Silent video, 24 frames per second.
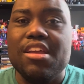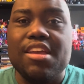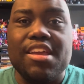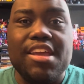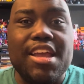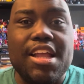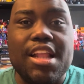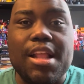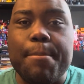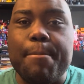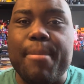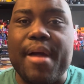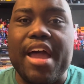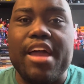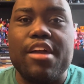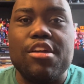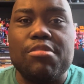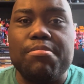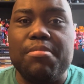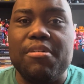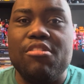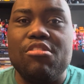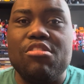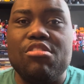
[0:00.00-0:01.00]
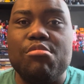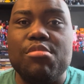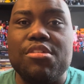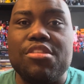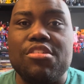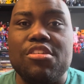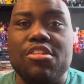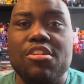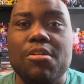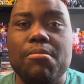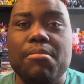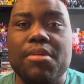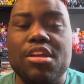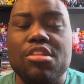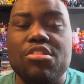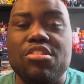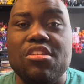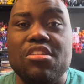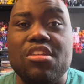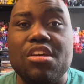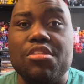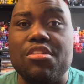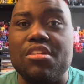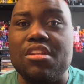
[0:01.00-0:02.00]
He had a bad experience with humans. He
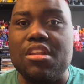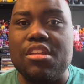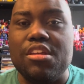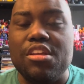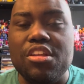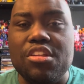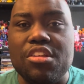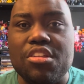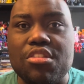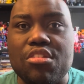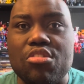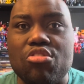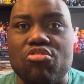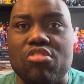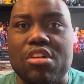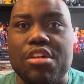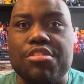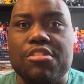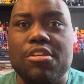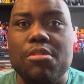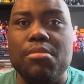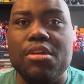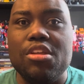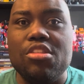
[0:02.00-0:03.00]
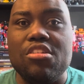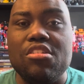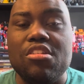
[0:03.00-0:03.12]
doesn't trust humans.